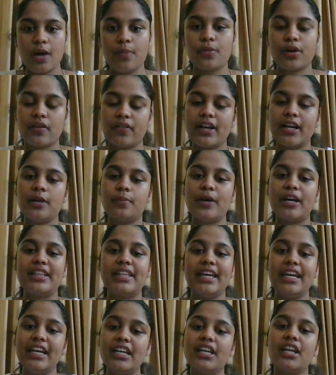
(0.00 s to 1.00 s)
provided by
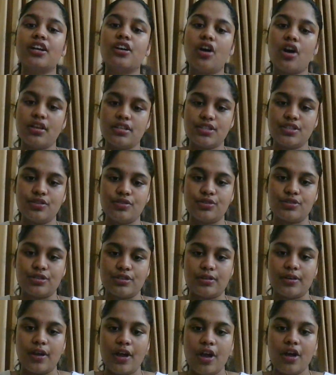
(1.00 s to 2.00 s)
the Indian
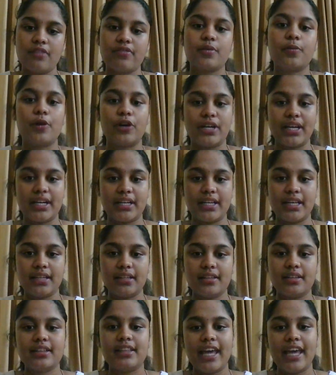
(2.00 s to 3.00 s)
Constitution for protecting
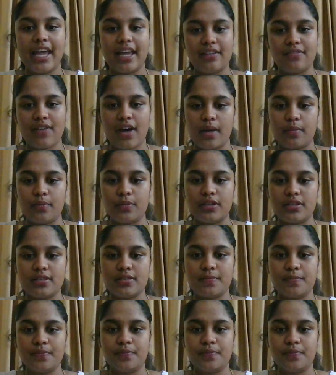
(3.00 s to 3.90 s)
the environment.